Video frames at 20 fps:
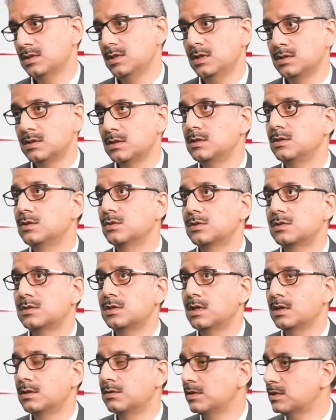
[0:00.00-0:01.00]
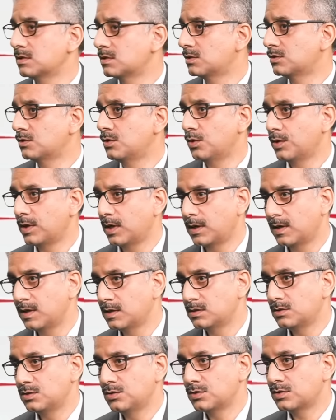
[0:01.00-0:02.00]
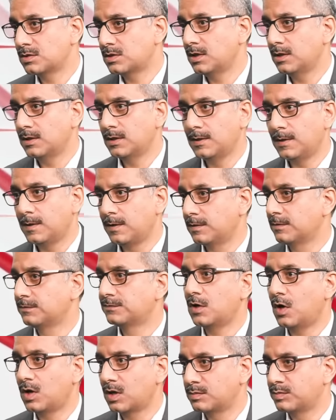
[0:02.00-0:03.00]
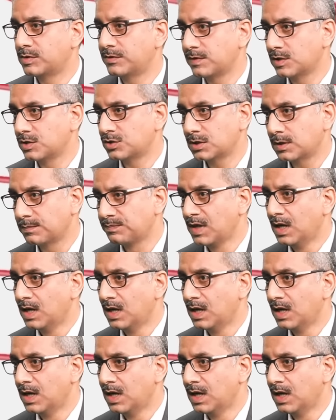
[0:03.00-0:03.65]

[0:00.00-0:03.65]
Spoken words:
is used in risk scoring, is used in fraud prevention.